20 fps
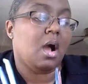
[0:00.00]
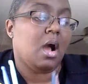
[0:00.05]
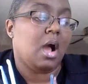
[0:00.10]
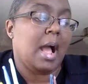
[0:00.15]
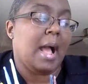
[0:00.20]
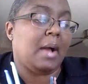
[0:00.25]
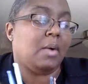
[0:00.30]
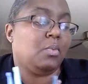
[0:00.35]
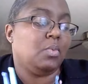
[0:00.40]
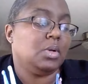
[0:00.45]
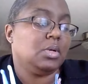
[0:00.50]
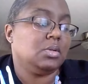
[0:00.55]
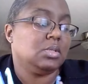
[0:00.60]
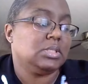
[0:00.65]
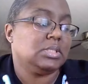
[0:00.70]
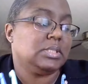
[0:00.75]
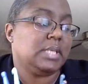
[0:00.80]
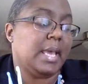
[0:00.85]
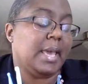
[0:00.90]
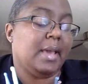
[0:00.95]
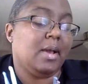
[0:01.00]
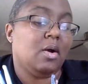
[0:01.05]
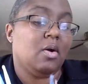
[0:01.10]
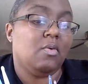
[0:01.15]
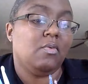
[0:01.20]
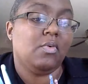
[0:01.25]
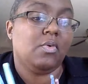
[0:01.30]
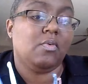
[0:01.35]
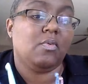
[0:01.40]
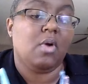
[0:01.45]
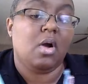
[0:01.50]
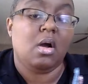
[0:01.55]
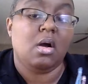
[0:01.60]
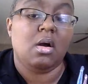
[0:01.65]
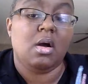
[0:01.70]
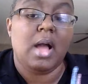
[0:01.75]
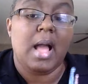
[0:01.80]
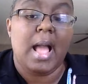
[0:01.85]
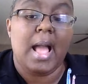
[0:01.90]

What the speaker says: I will say, overall,